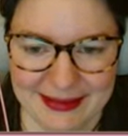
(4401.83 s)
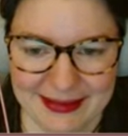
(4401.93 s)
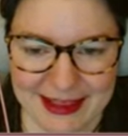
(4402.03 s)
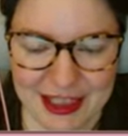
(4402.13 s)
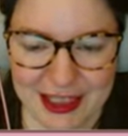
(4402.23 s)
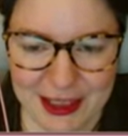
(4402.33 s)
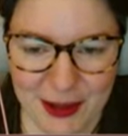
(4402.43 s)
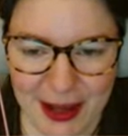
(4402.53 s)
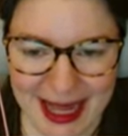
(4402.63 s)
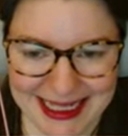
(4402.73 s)
She's so
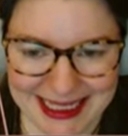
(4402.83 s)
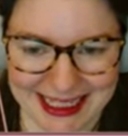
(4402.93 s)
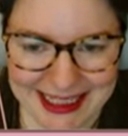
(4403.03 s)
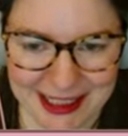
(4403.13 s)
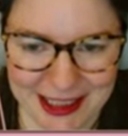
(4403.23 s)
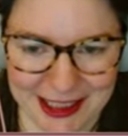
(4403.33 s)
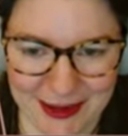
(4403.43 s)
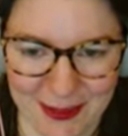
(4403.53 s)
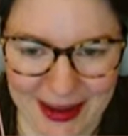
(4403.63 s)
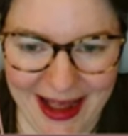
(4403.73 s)
bossy. She's
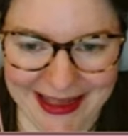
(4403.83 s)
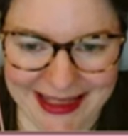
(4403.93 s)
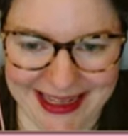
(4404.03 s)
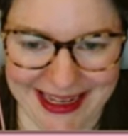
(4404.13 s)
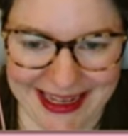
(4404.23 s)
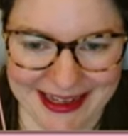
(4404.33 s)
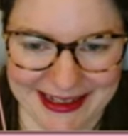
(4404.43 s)
so bossy.